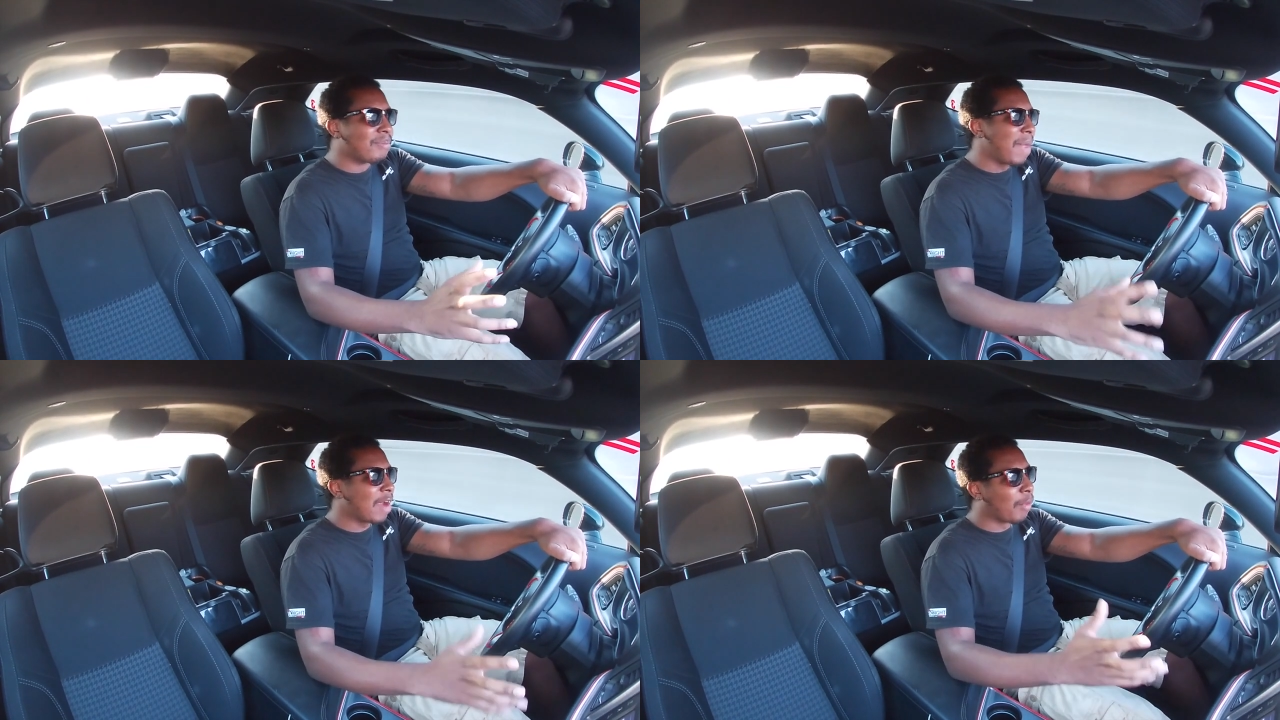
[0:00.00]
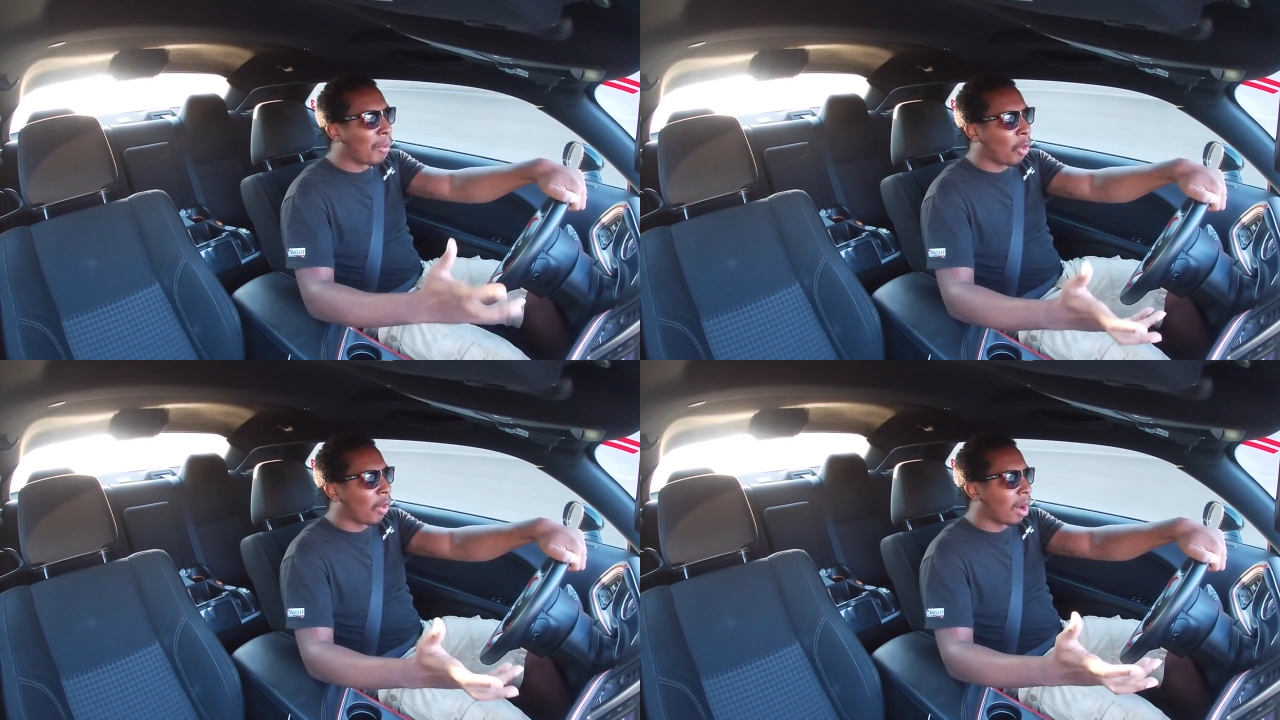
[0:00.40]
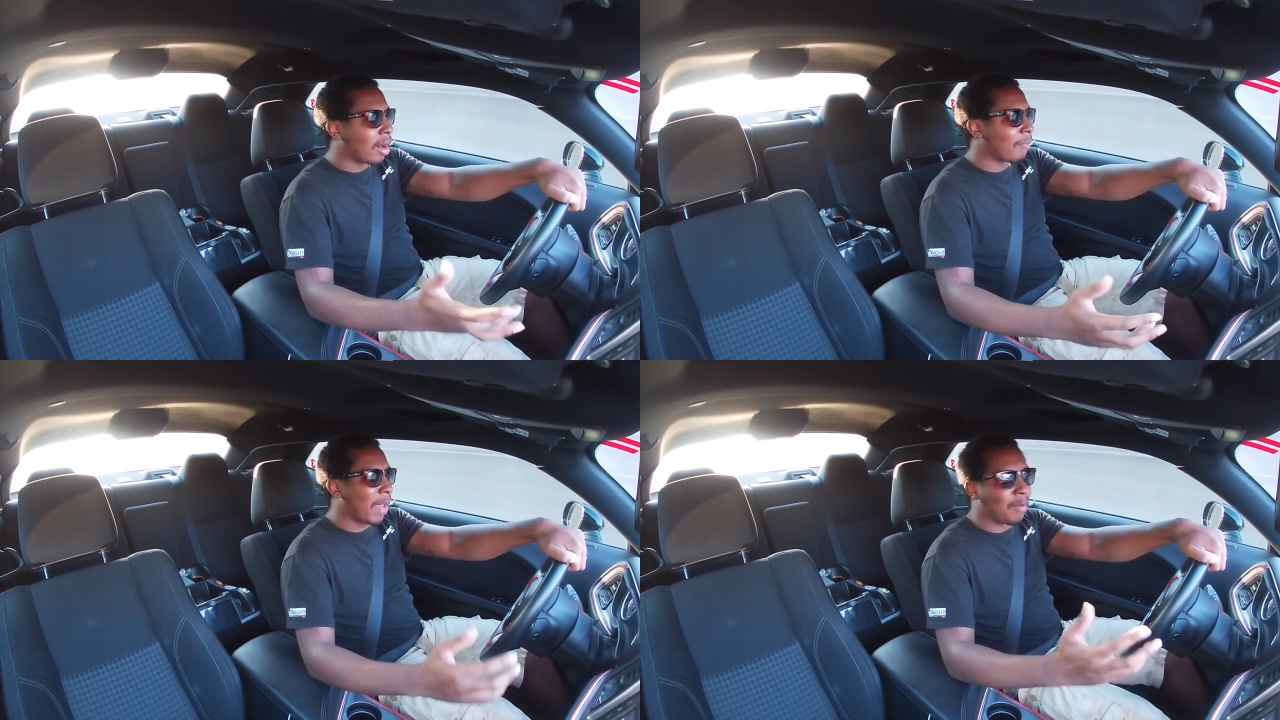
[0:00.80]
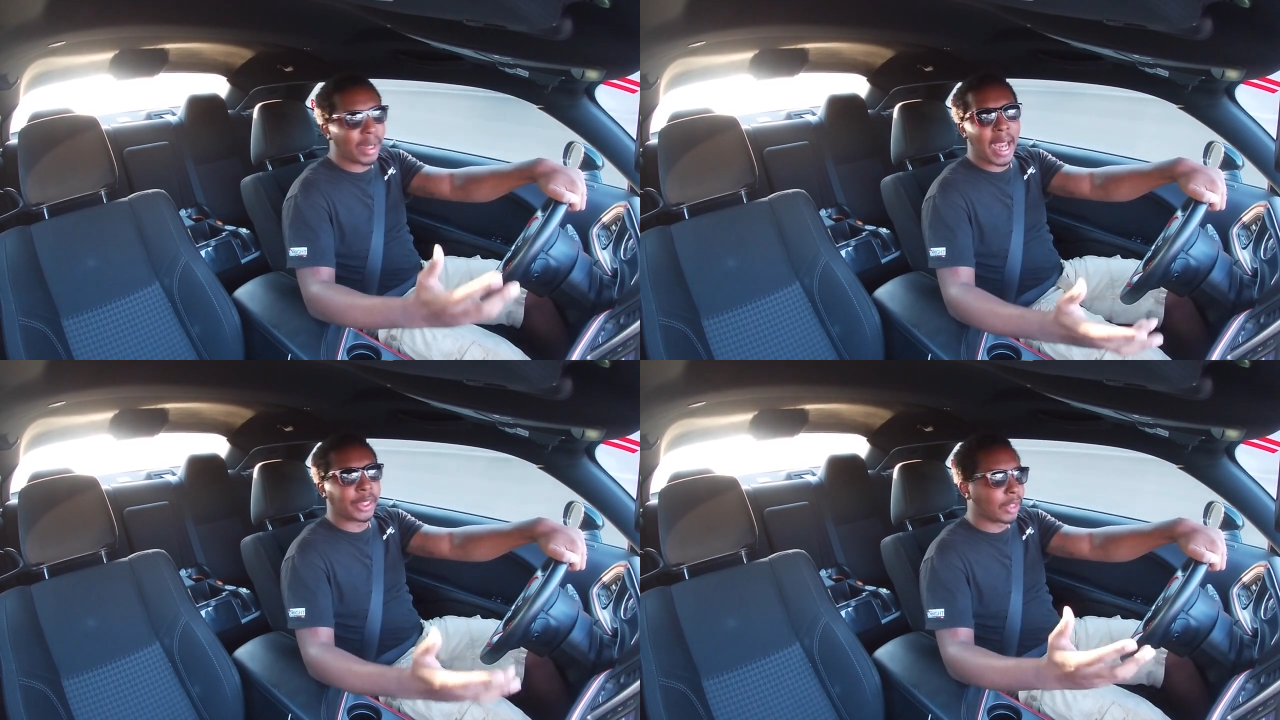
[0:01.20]
made for
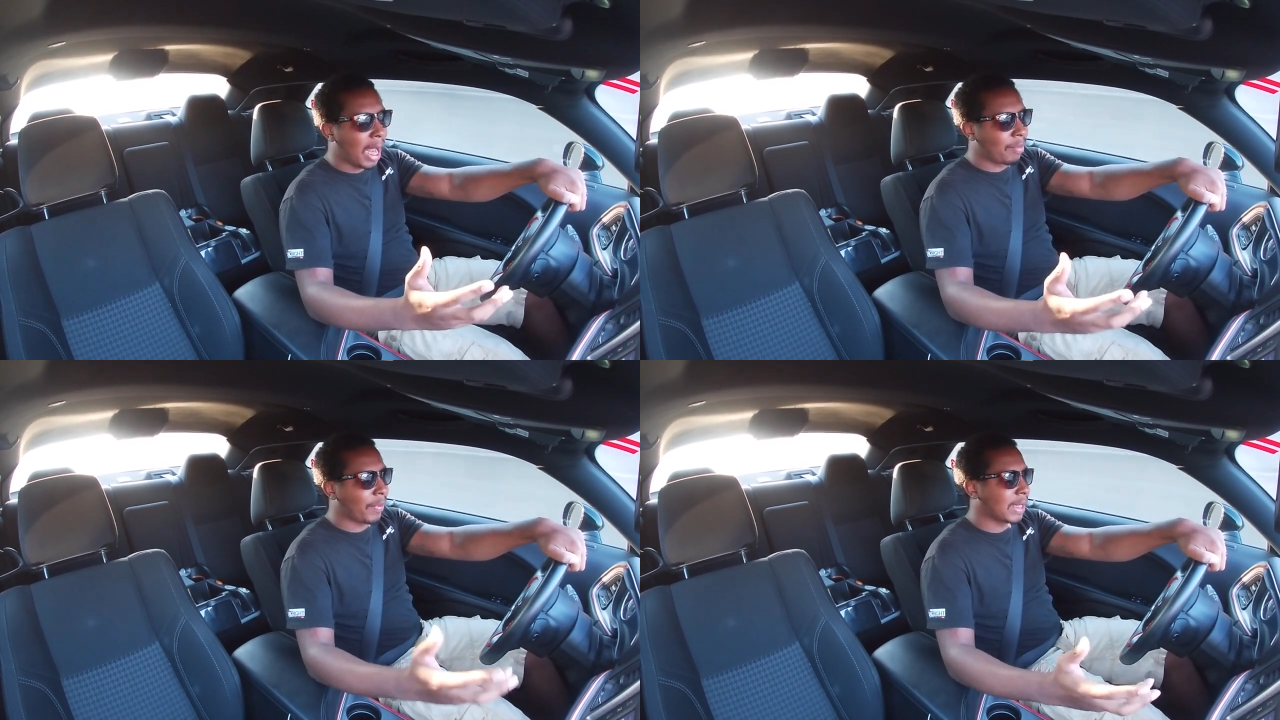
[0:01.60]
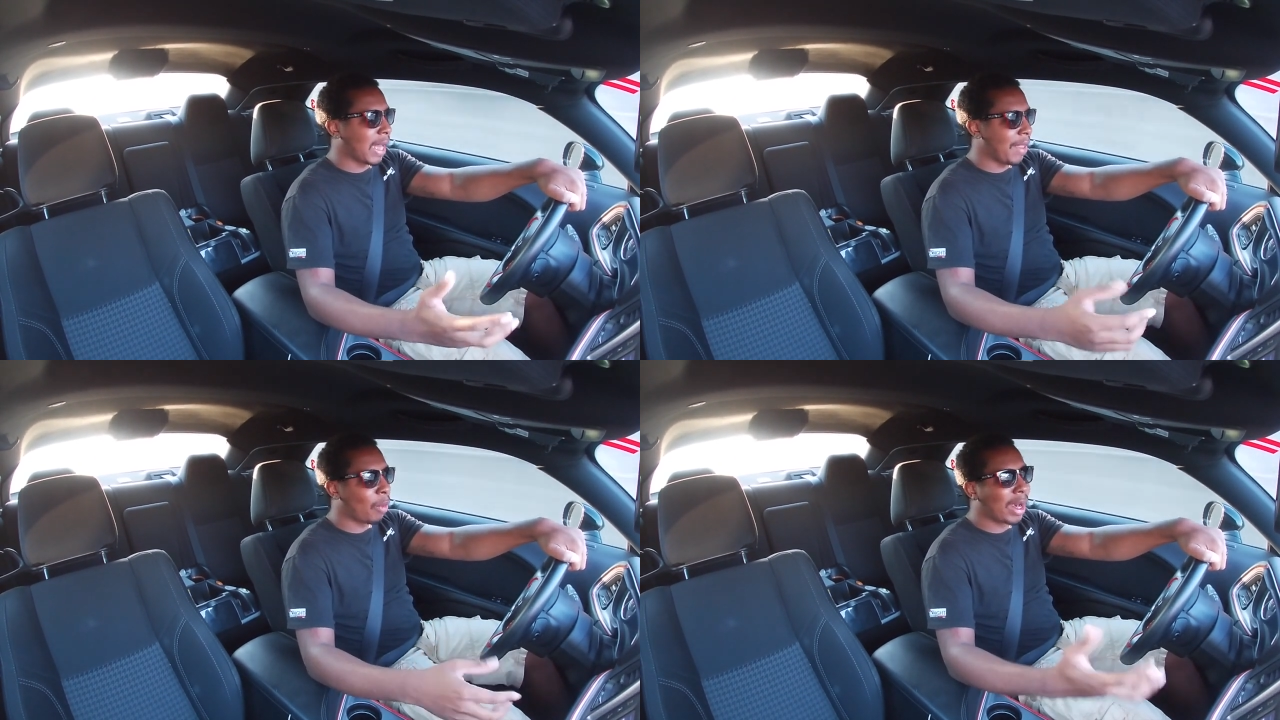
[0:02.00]
everyday driving, things like that.